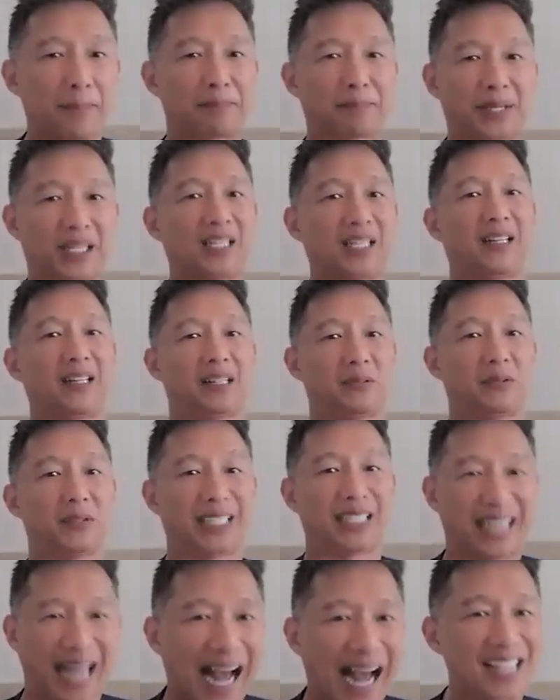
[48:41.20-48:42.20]
compete
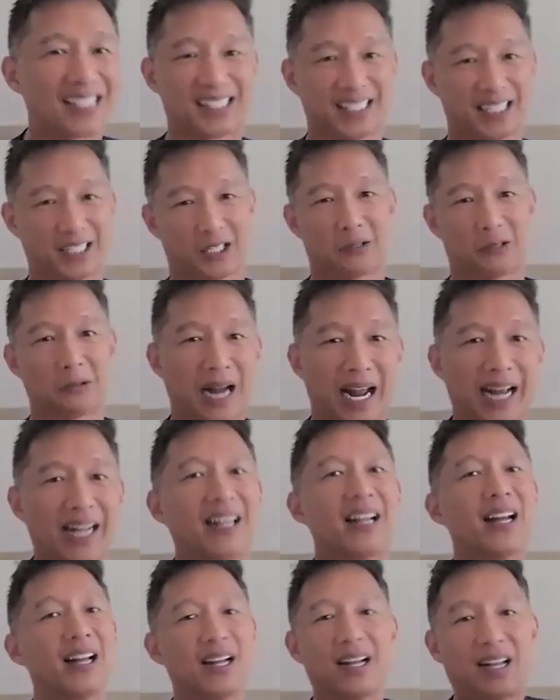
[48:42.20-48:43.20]
with the Casio,
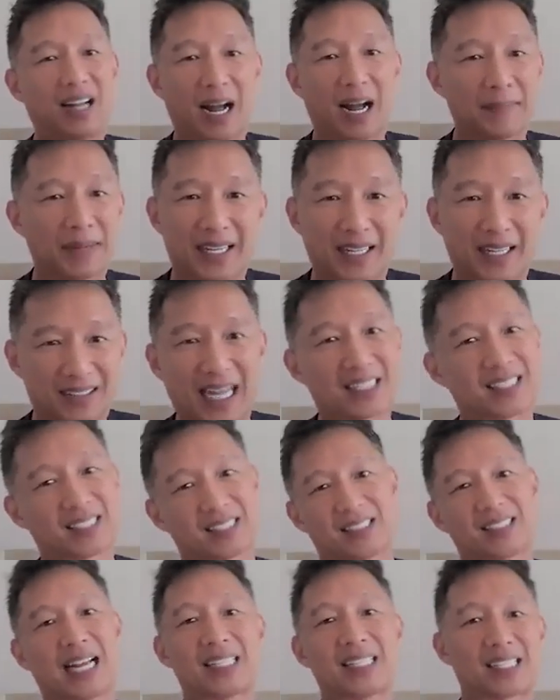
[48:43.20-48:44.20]
right? I mean,
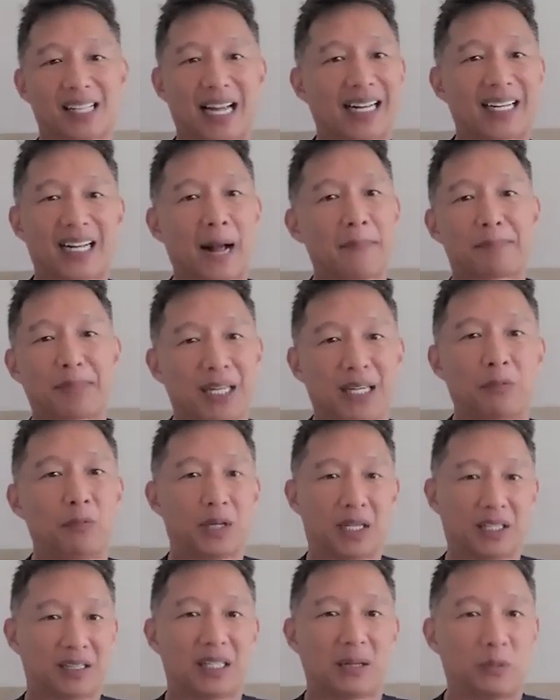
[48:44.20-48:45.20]
that's like
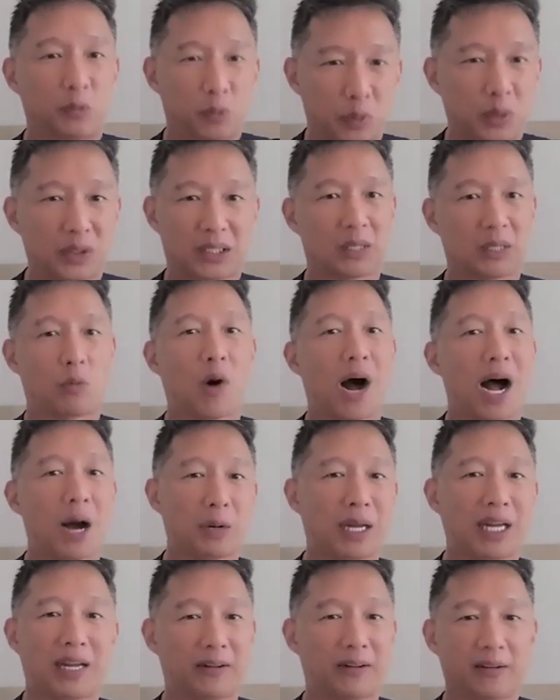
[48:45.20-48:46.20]
compete with the
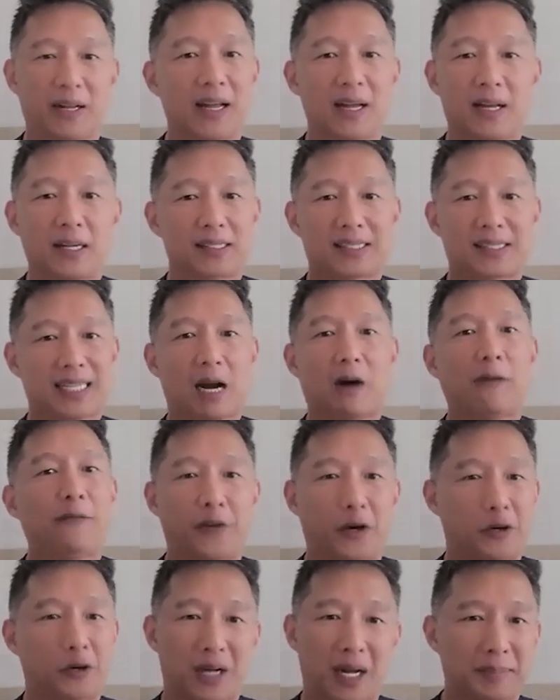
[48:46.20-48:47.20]
Huawei
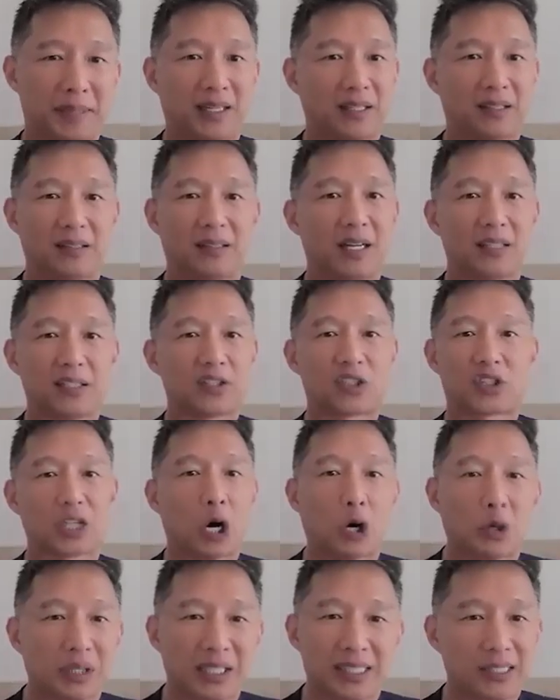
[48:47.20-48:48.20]
cell phone. I mean, the
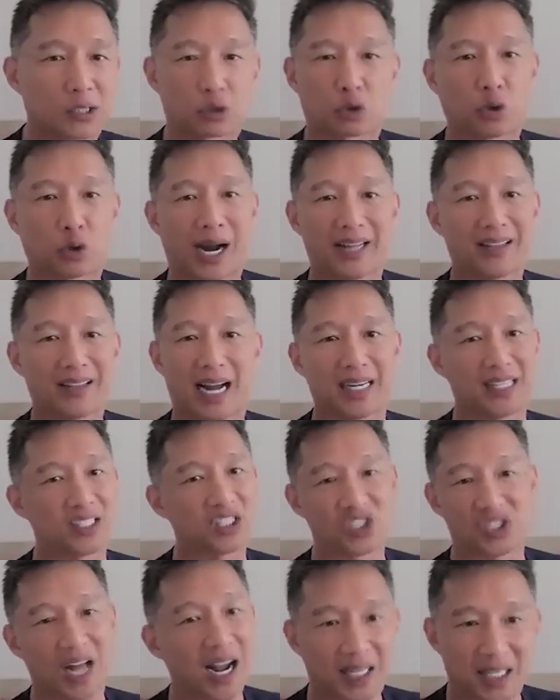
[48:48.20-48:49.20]
Sony's try that;
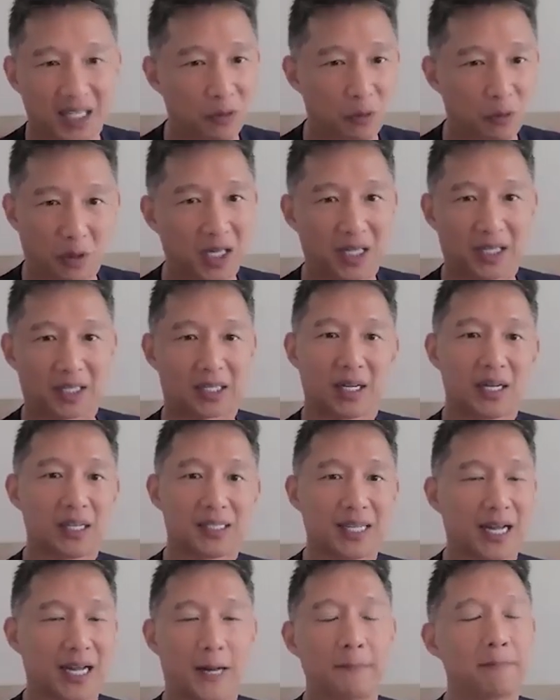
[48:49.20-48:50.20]
it's not gonna work.
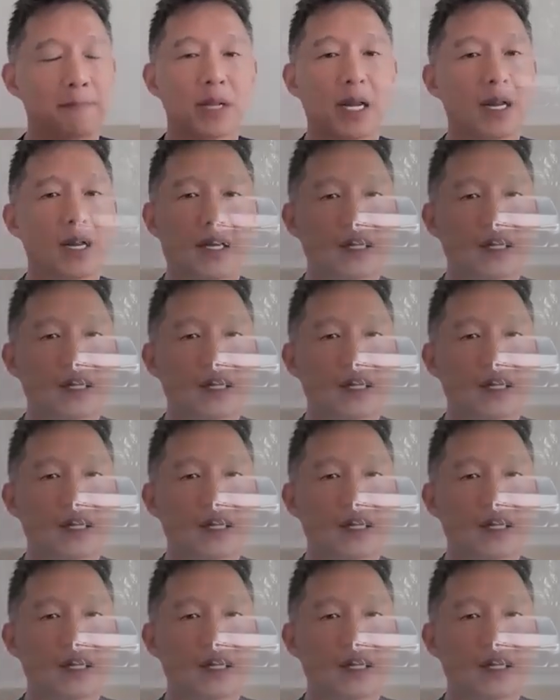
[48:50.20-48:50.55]
So, at